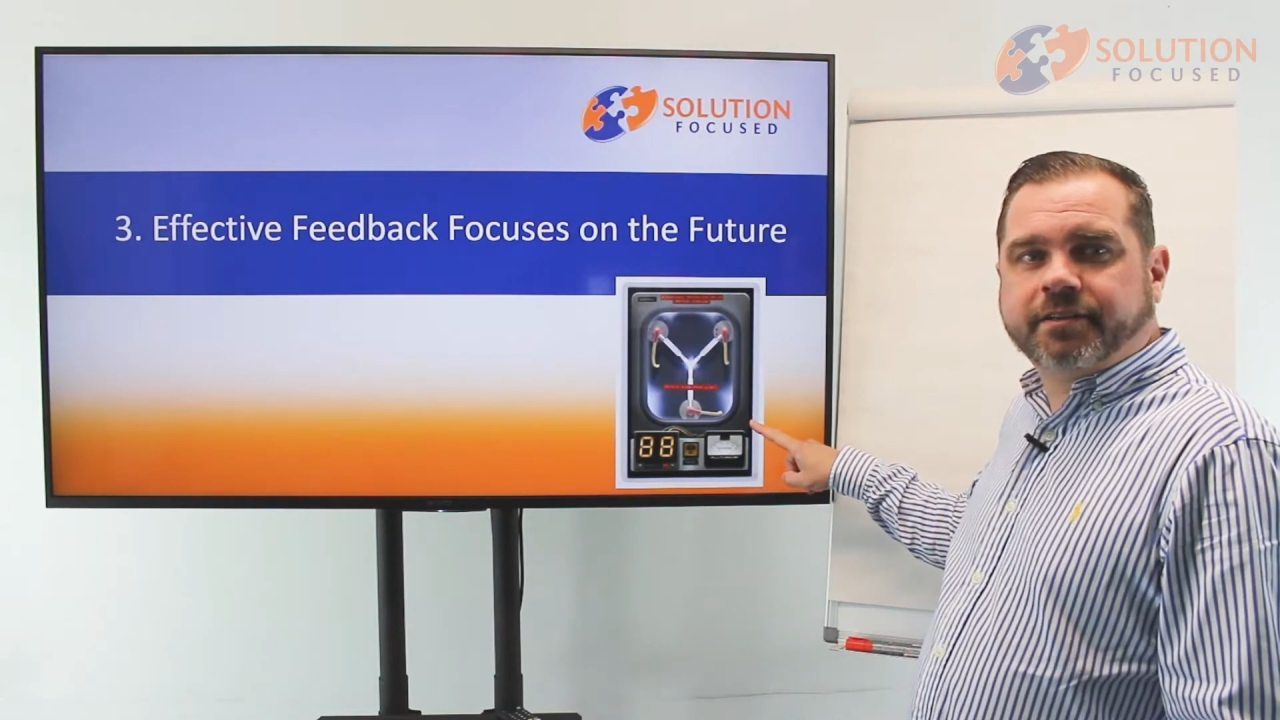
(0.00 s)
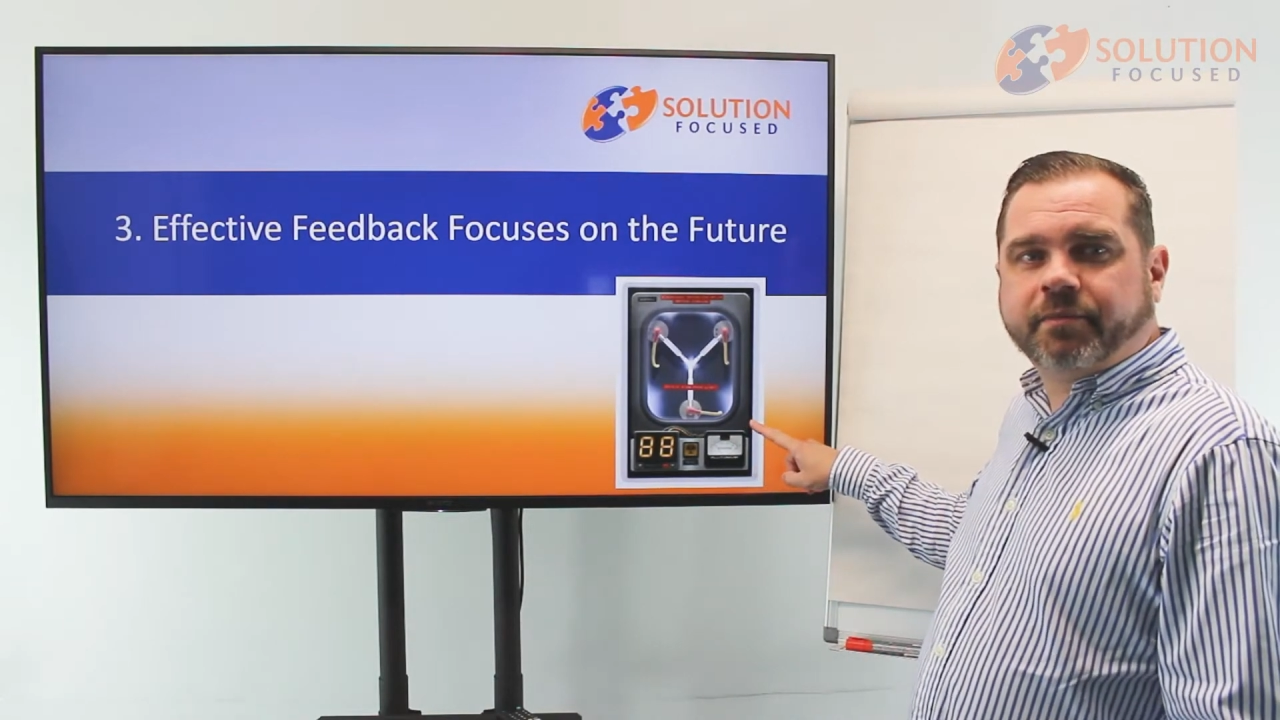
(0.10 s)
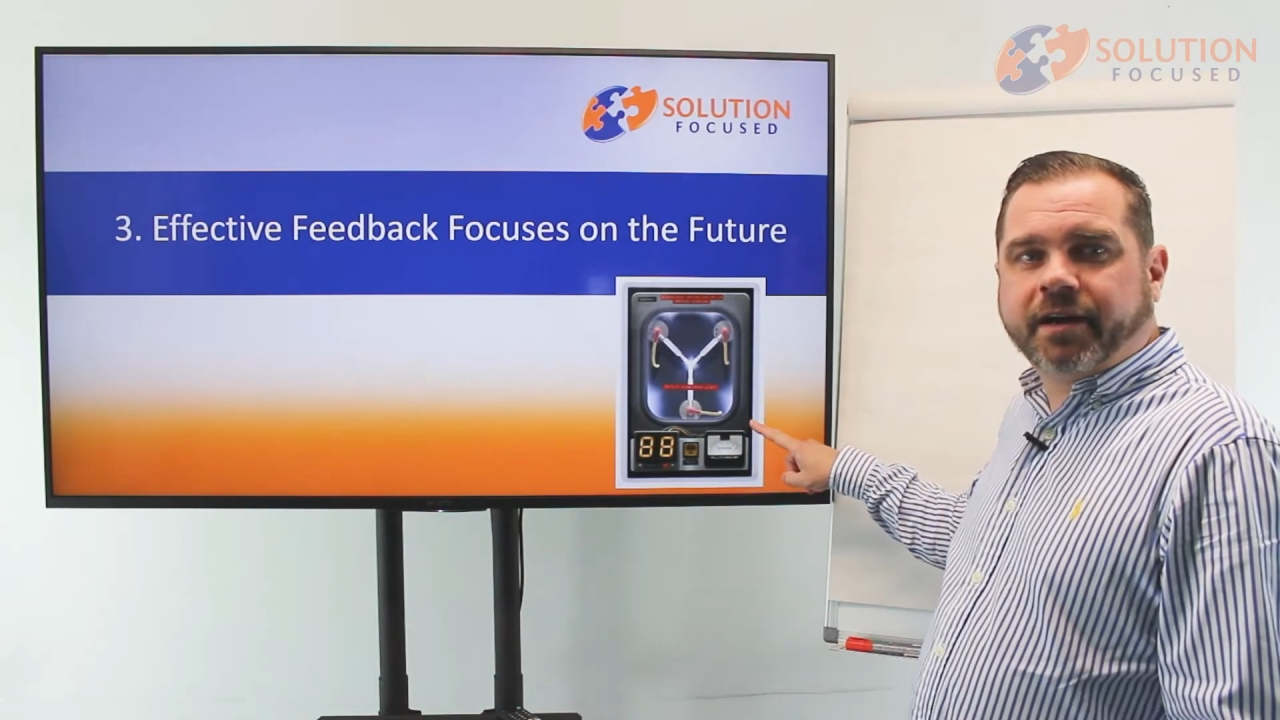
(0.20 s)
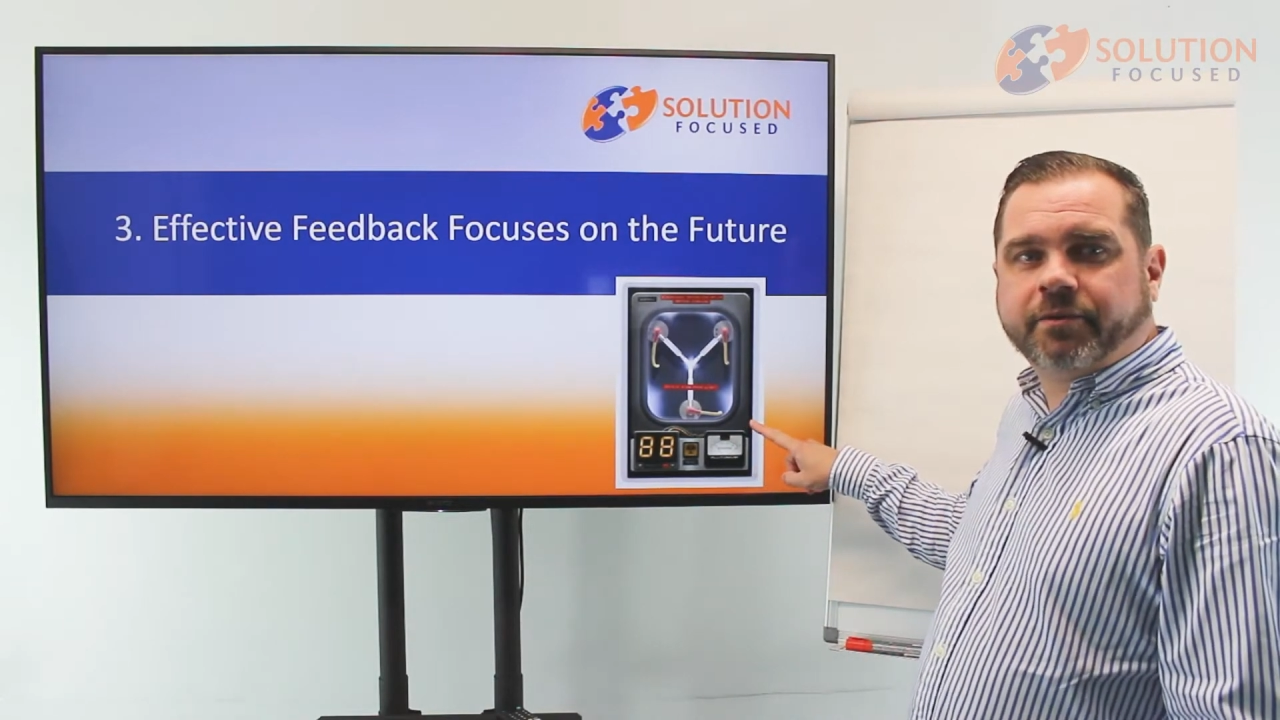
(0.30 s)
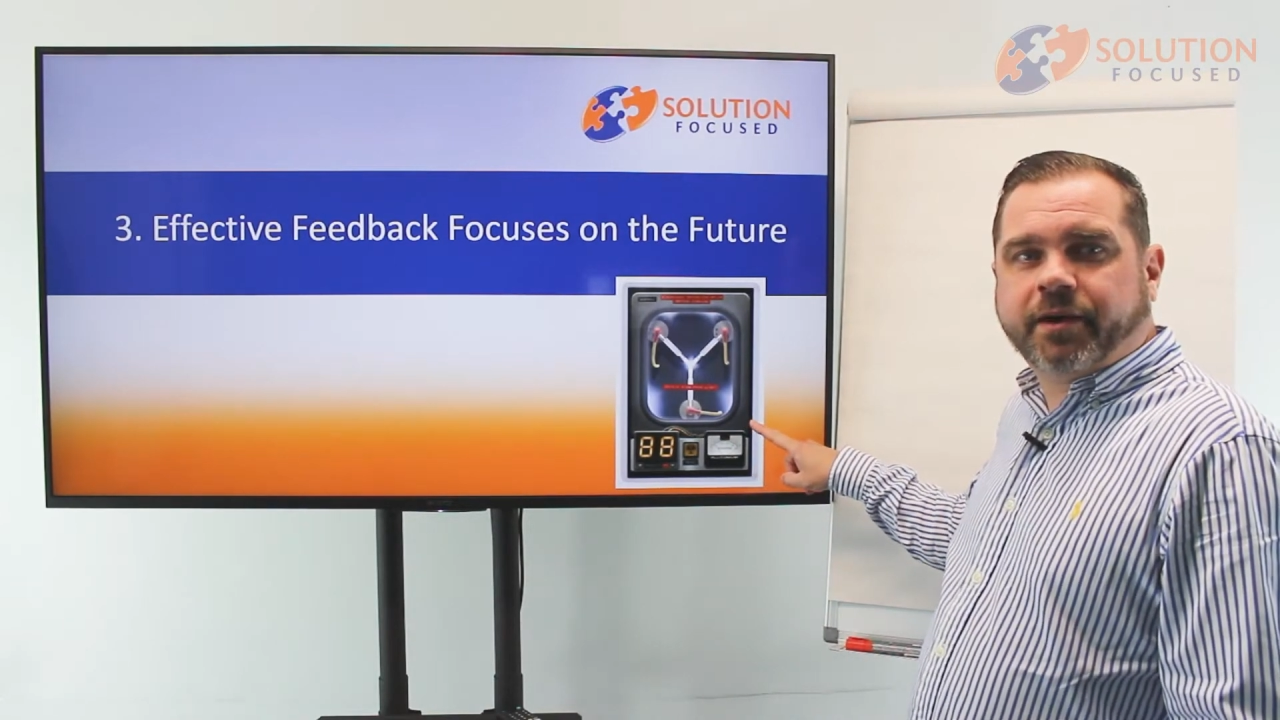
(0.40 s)

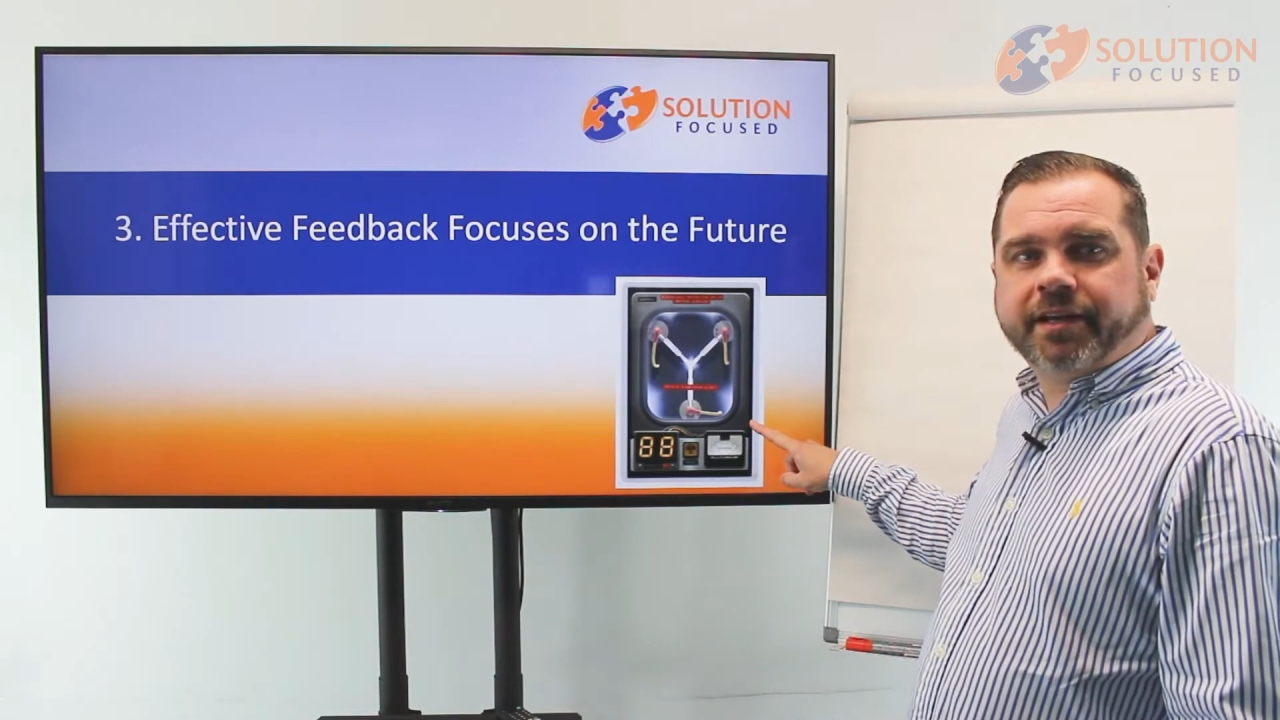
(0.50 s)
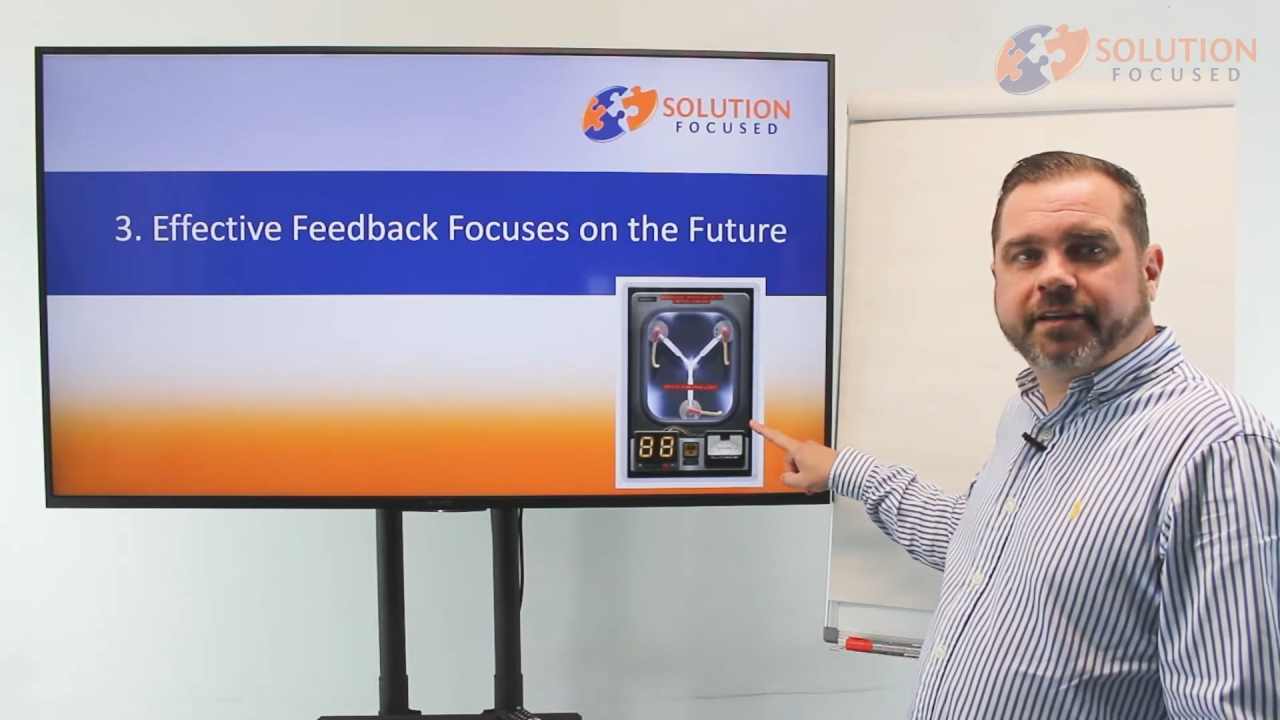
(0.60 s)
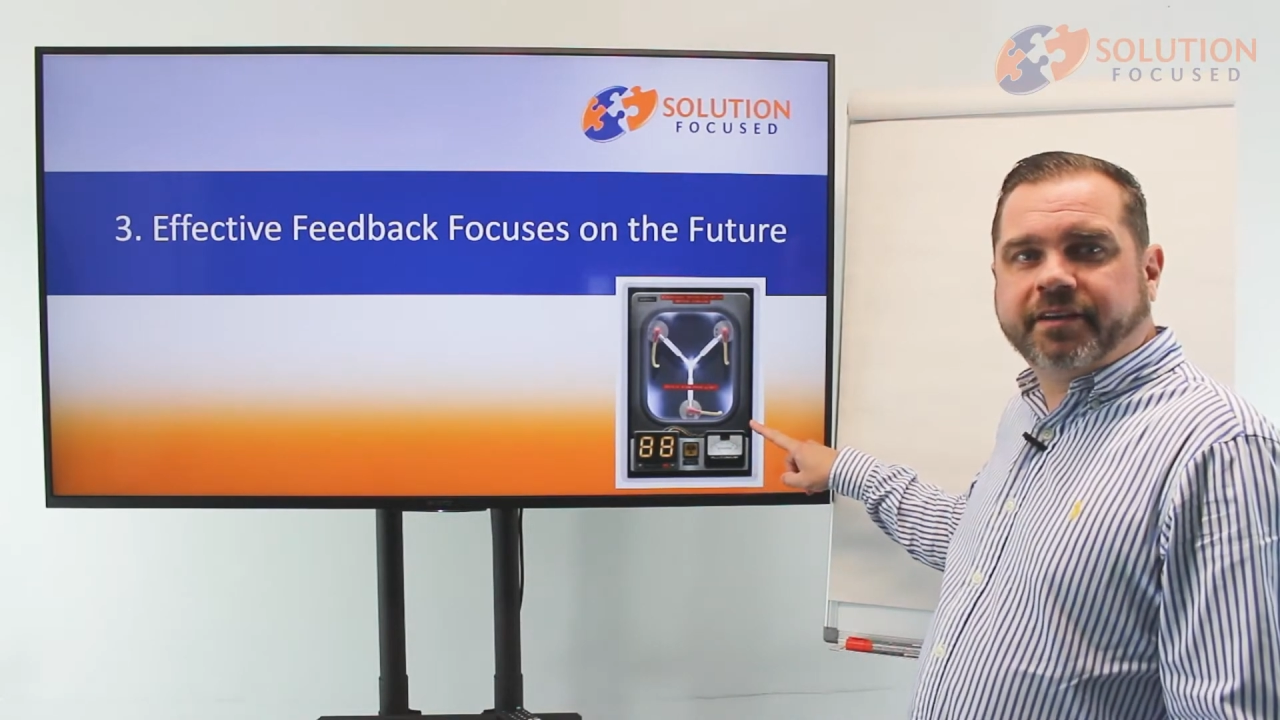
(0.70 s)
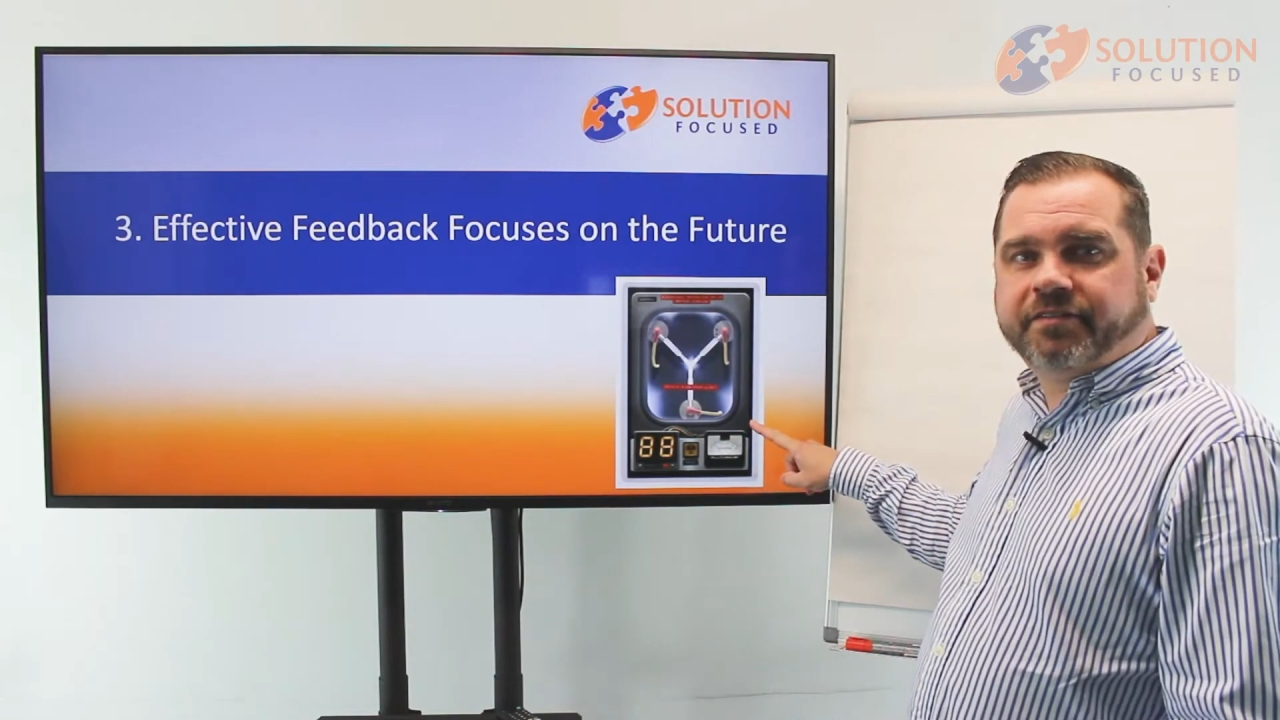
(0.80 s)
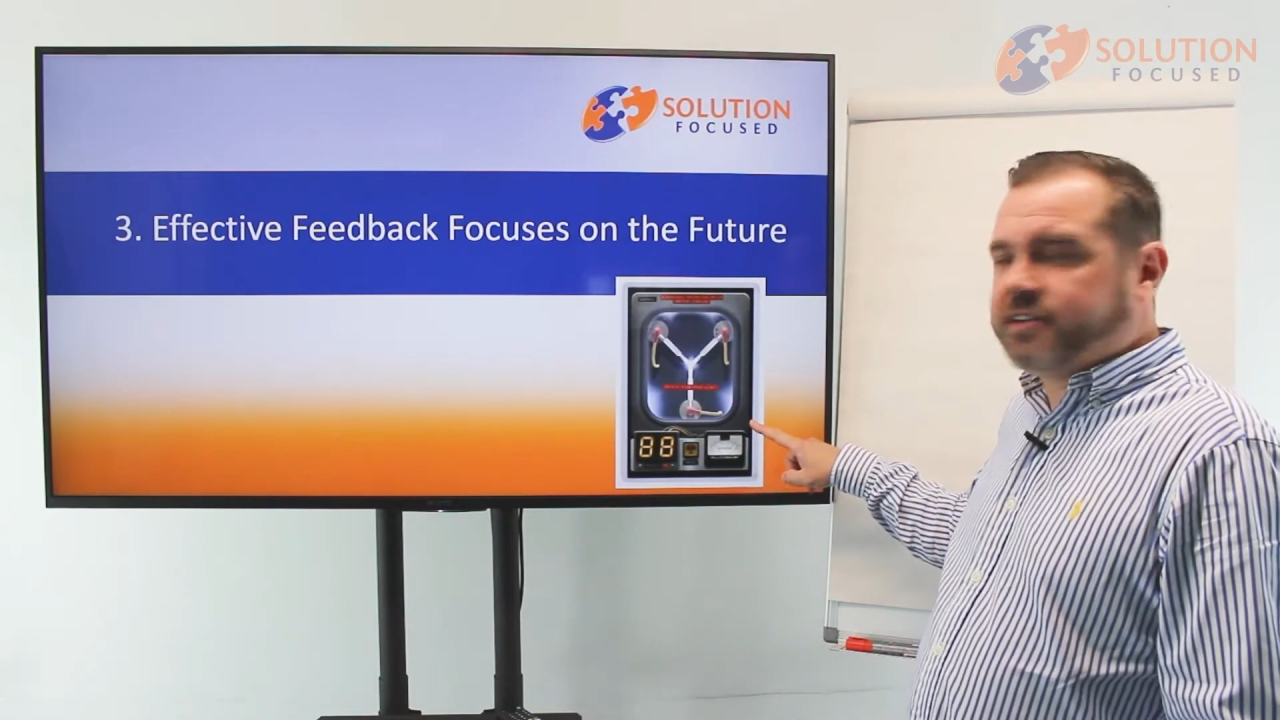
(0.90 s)
By the way, if you